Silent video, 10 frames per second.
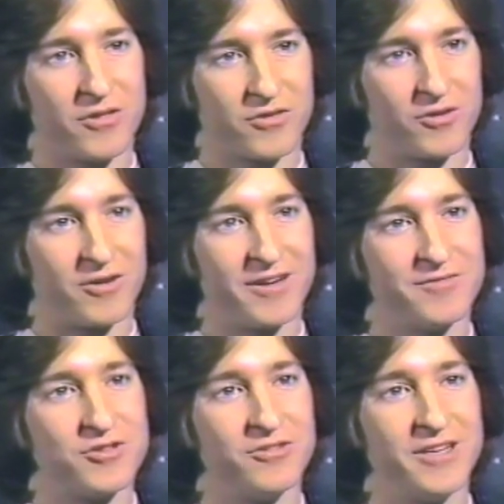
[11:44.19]
the story
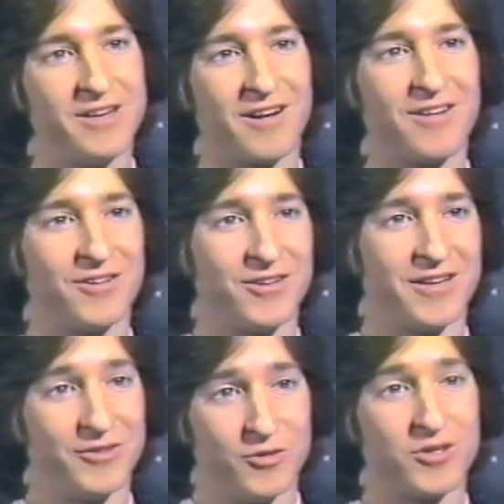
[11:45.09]
of Judy Garland,
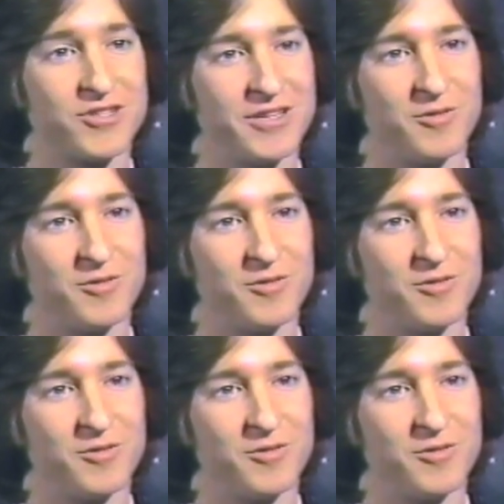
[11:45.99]
and you and she